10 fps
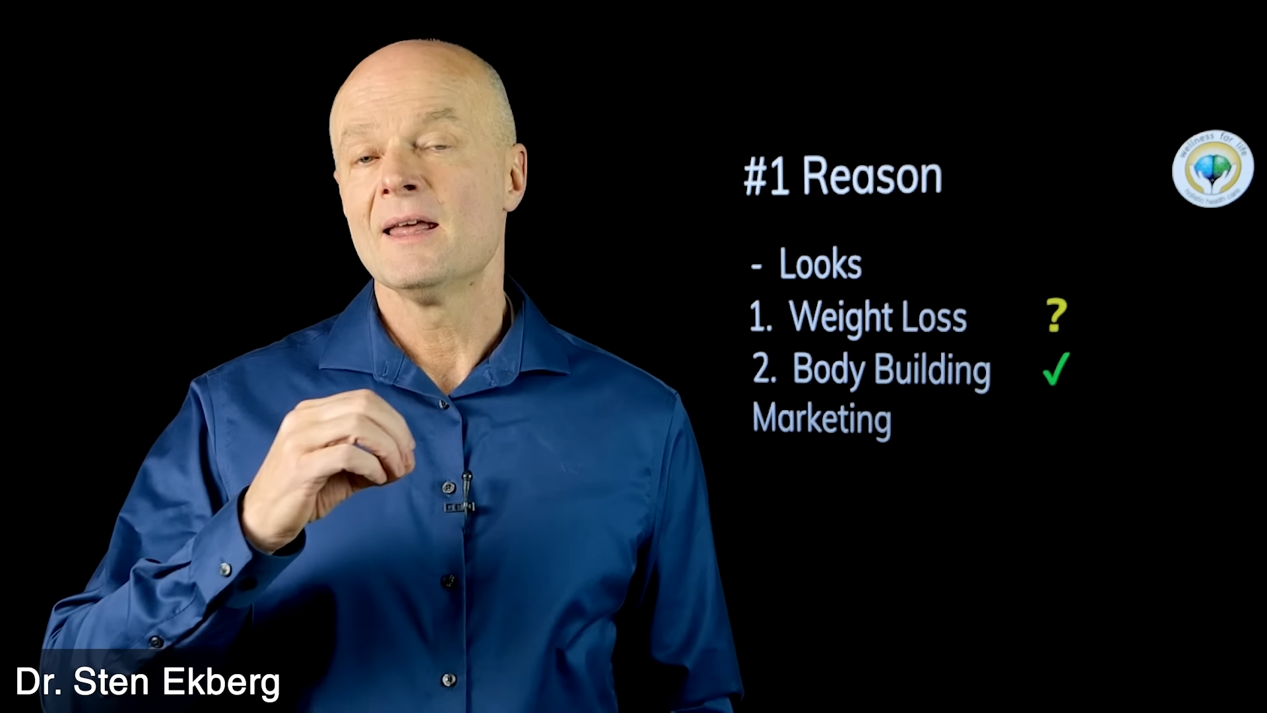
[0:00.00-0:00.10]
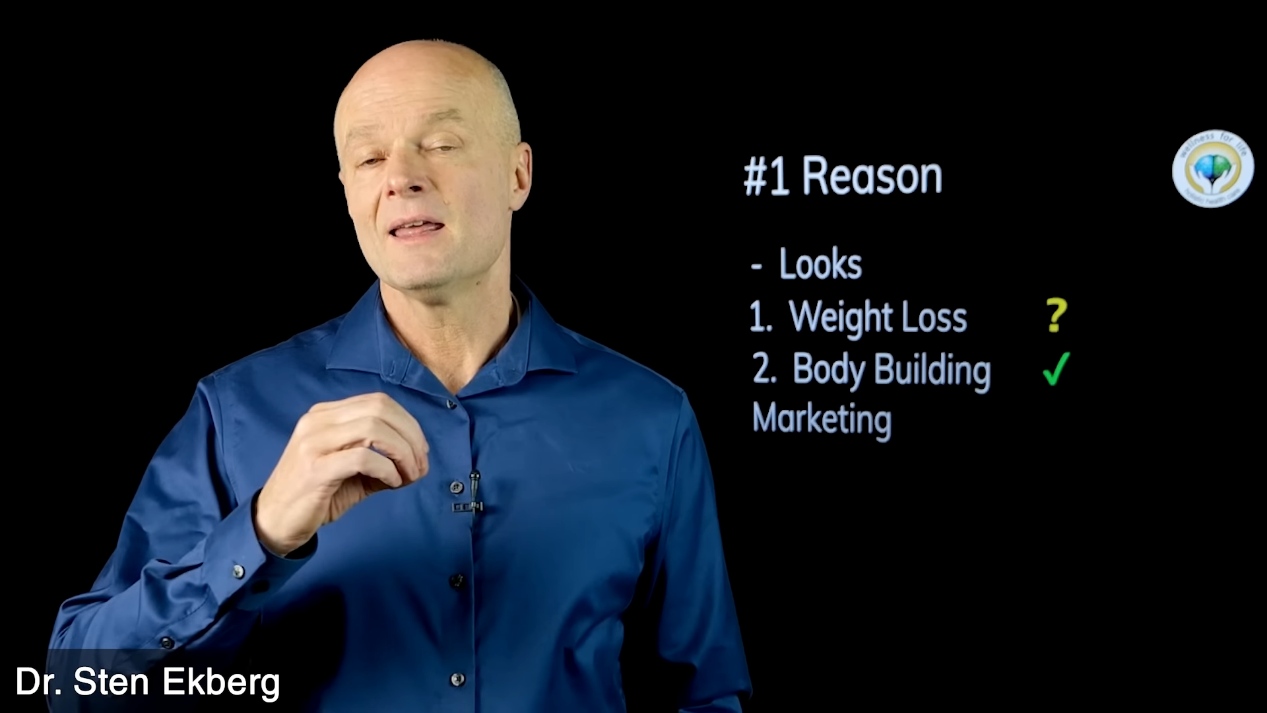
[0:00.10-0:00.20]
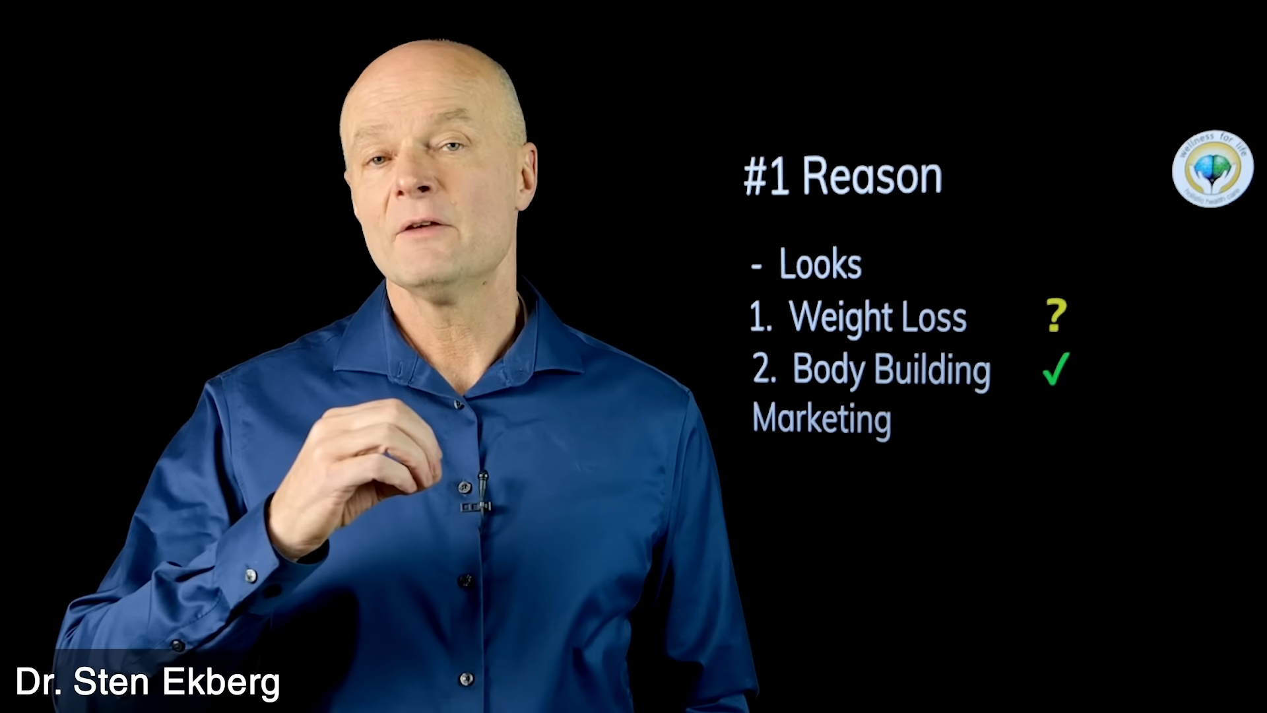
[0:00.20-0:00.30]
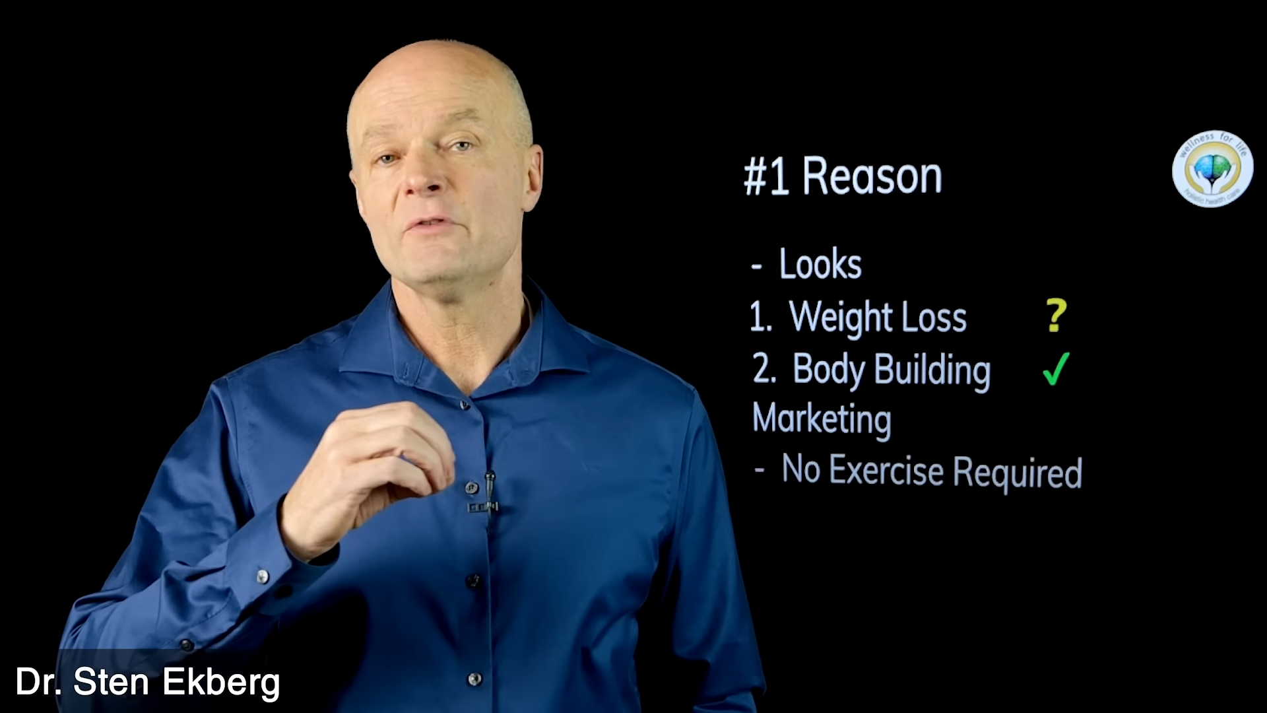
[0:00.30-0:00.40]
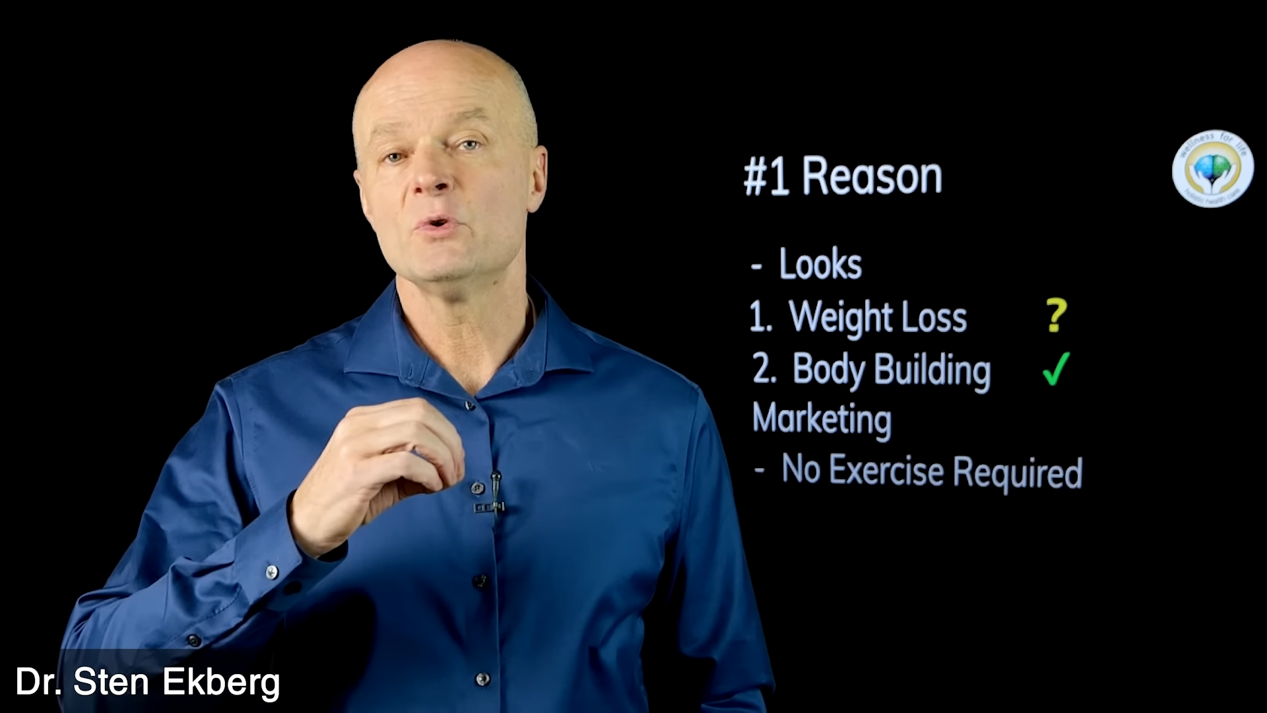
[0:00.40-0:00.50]

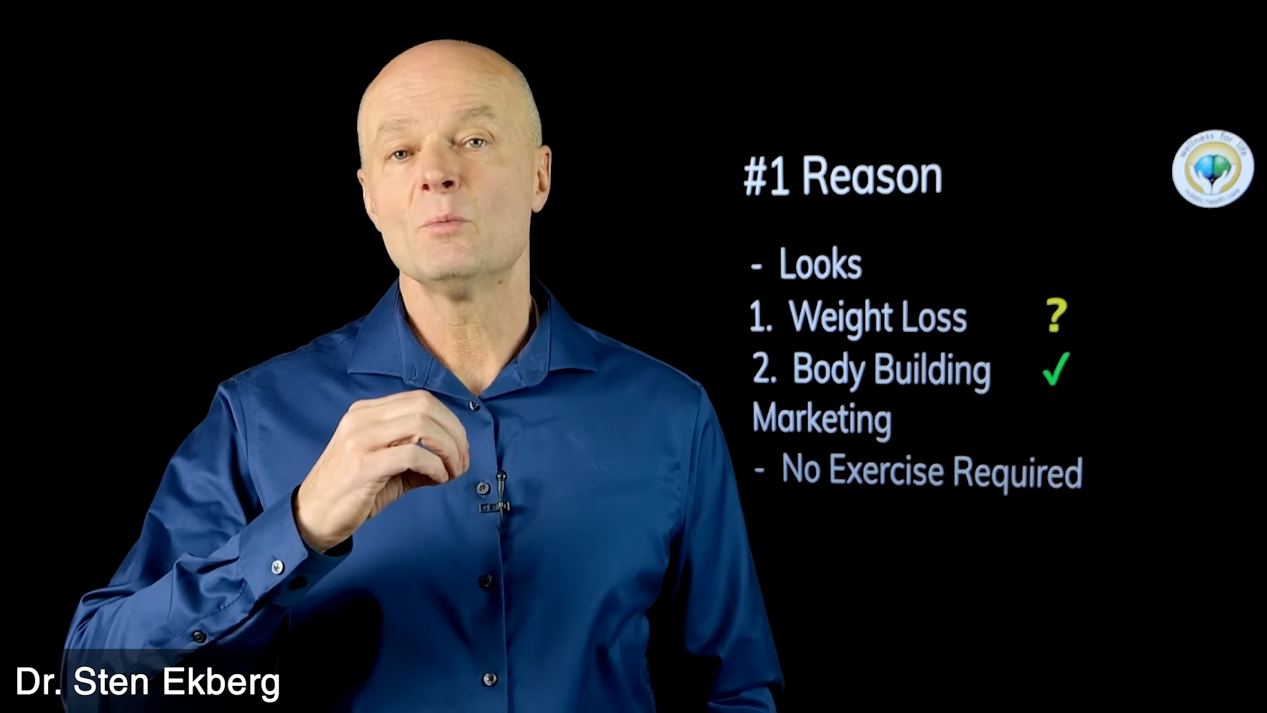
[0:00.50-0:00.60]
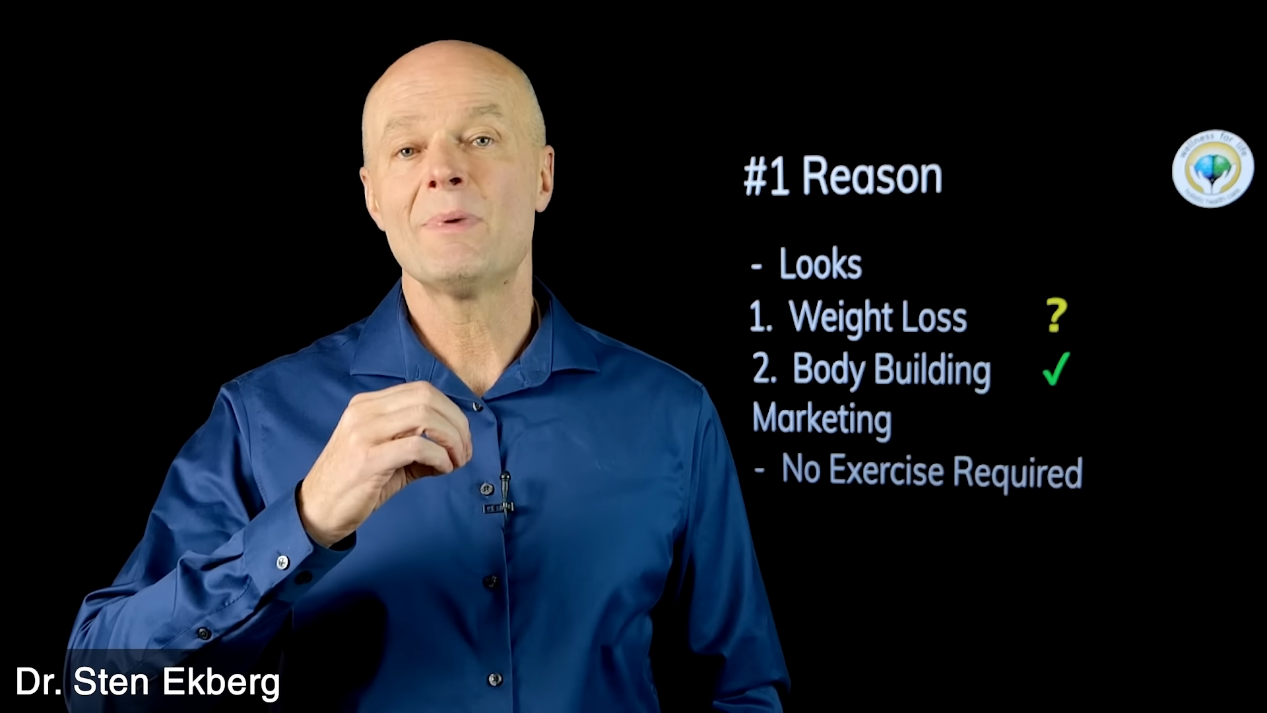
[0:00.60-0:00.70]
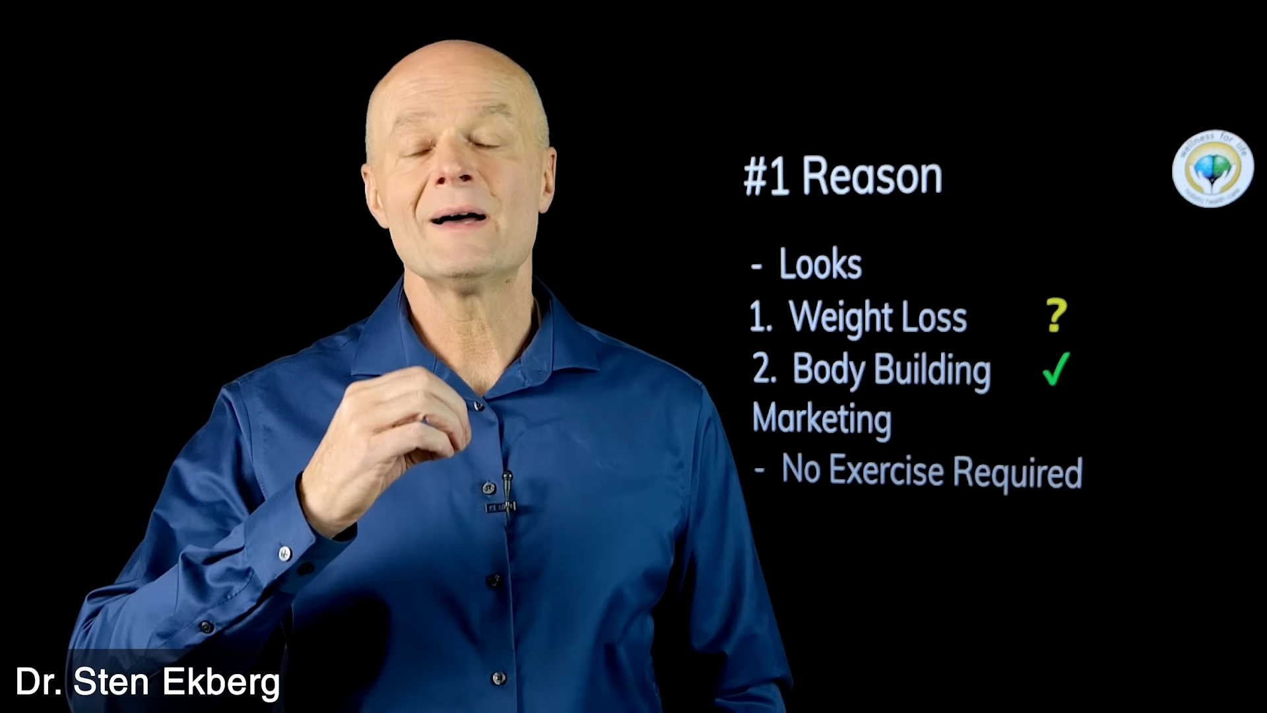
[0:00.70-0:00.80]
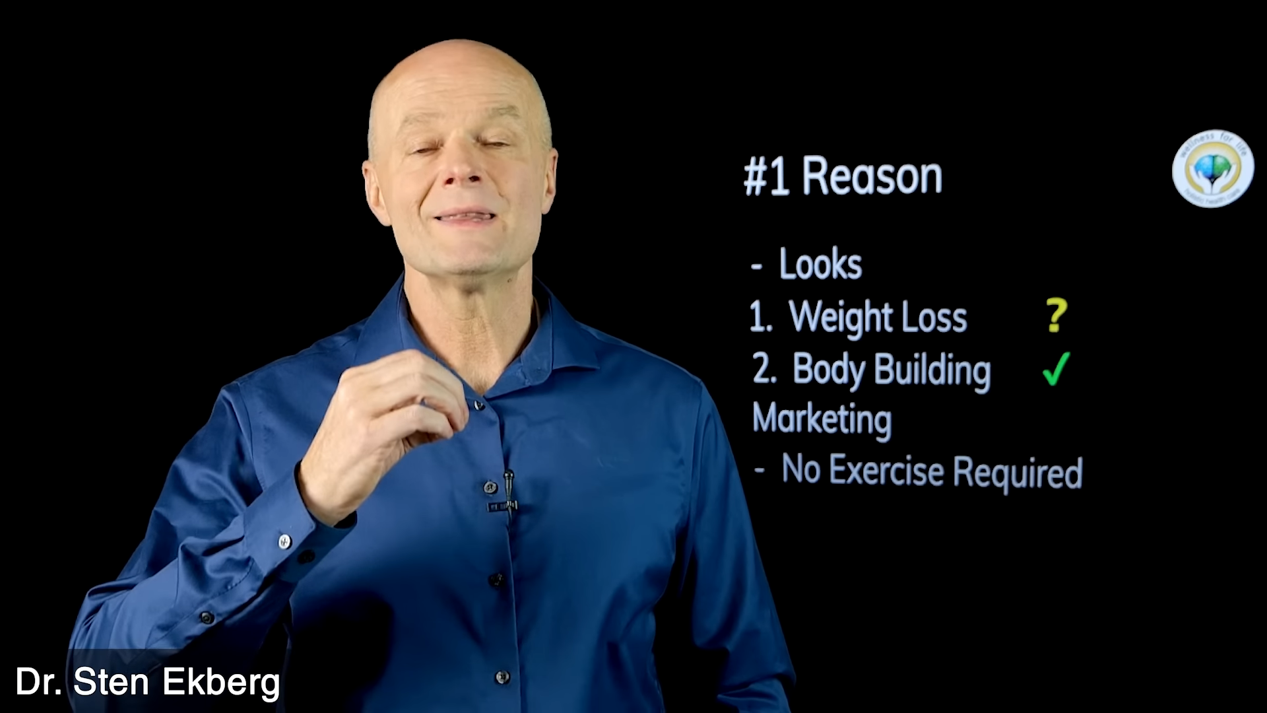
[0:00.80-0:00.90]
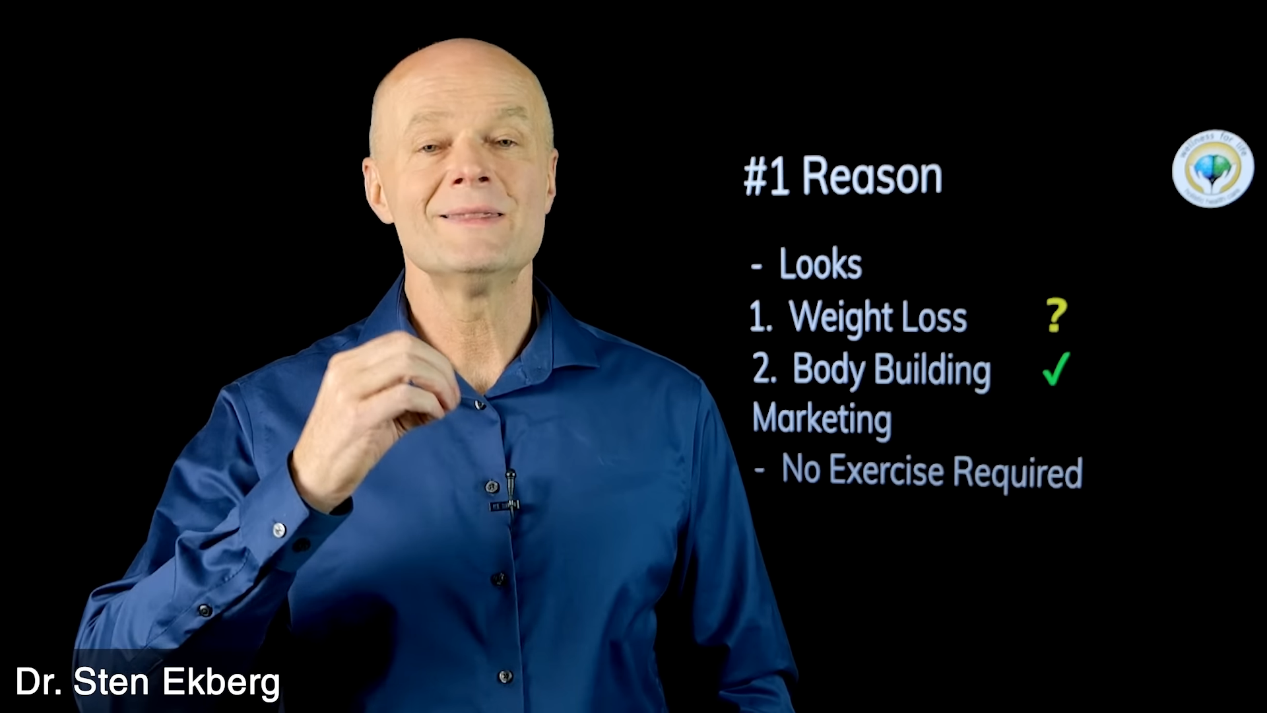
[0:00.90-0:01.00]
if you
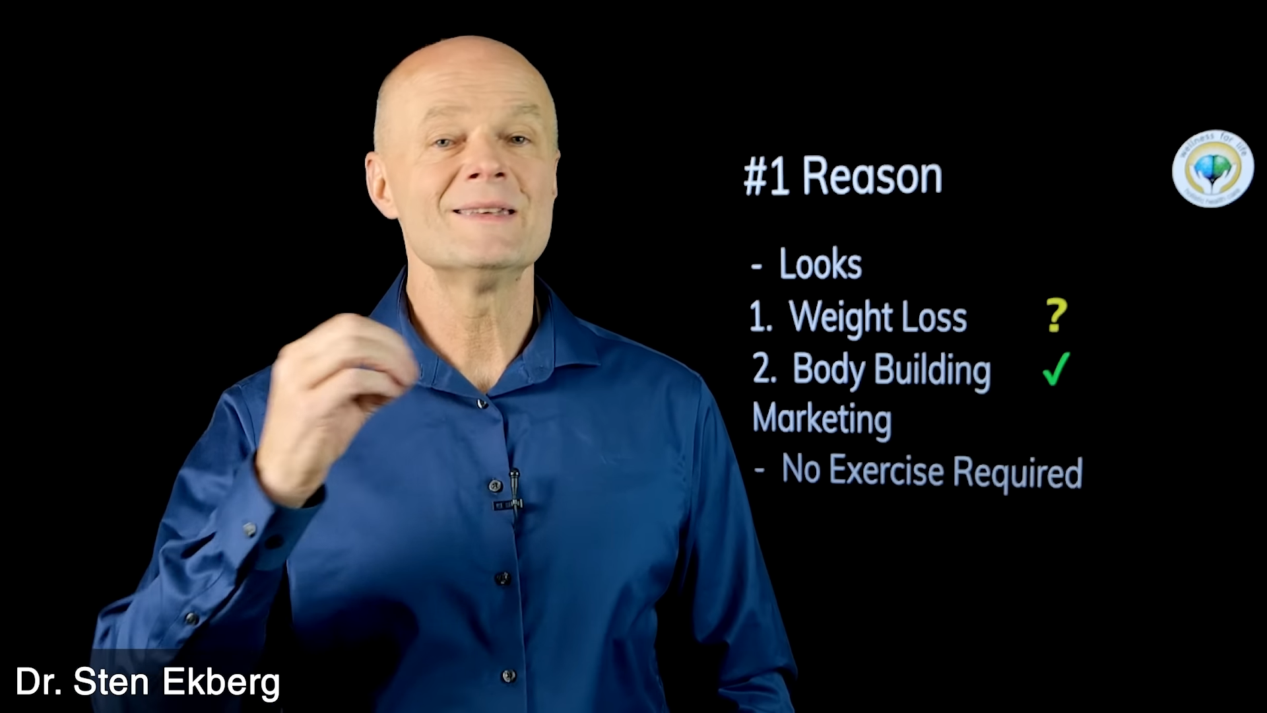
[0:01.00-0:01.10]
buy